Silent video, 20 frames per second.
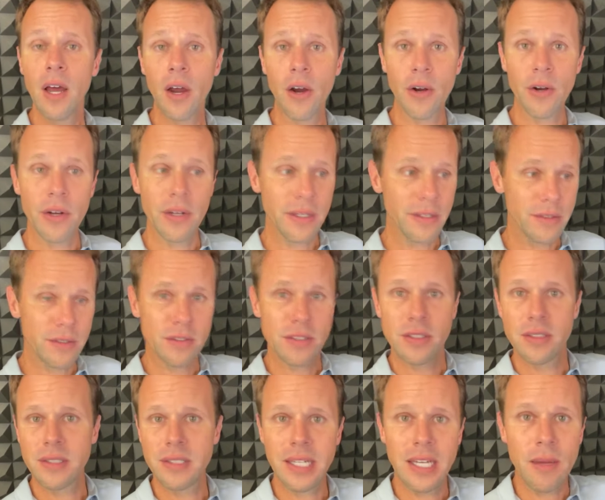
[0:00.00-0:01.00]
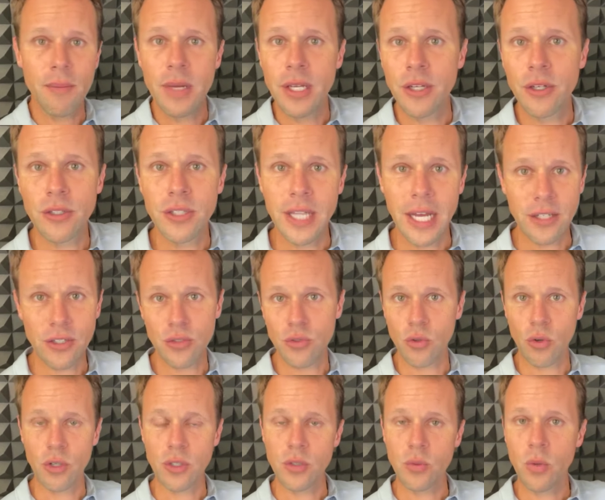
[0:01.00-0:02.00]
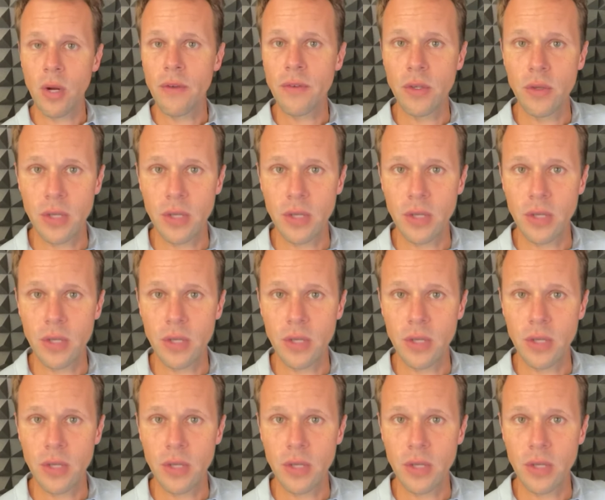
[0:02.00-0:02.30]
or stick them in your desk drawers or wherever